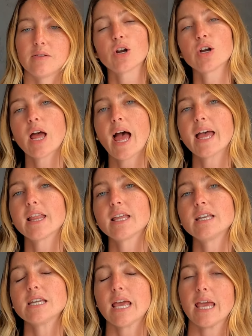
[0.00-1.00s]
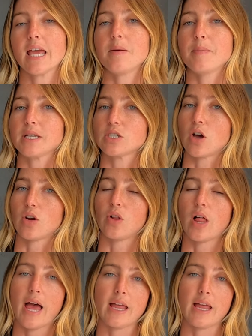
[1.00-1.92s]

Heard Island, and McDonnell